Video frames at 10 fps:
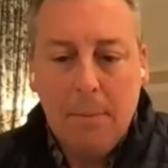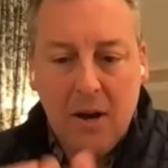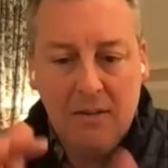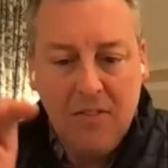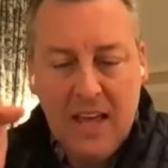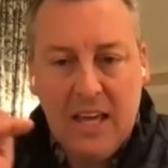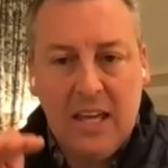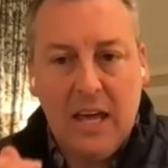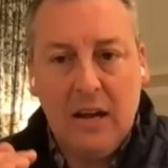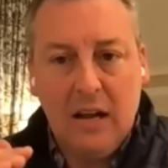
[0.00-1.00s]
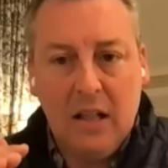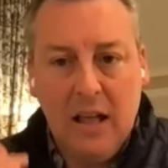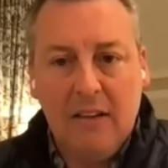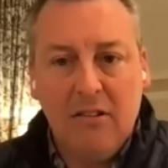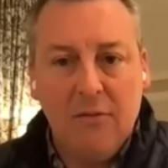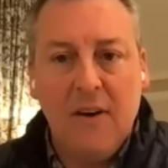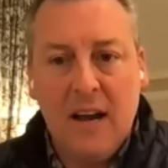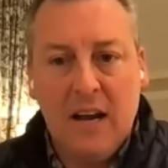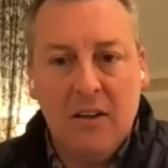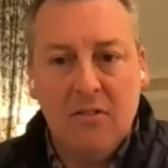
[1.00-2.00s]
but if they can get
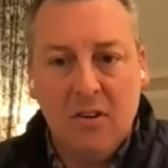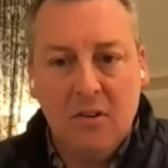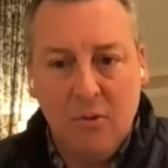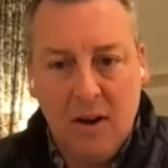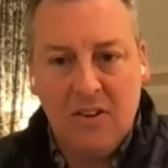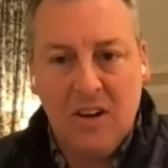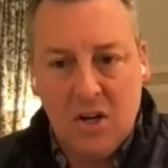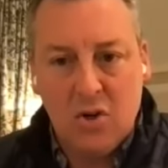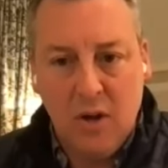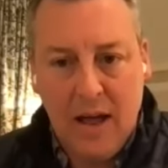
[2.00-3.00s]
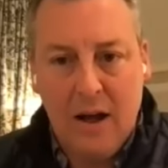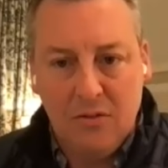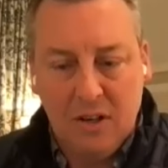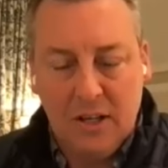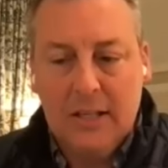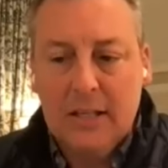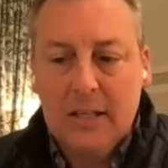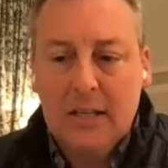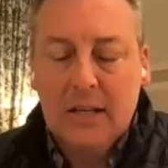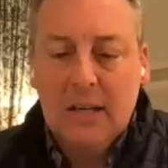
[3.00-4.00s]
classified as residential housing
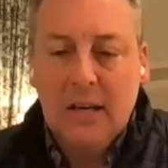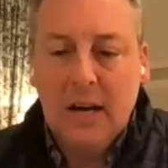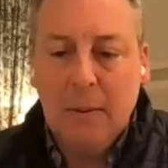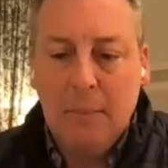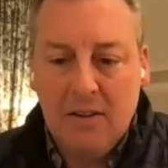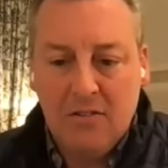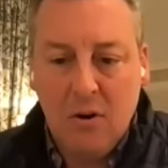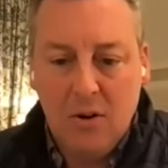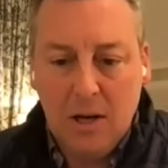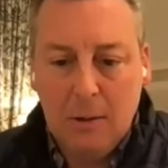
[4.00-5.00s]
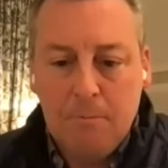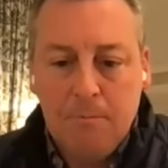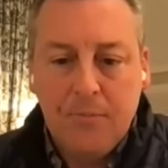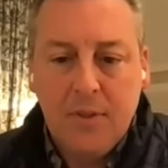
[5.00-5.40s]
uh, by zoning,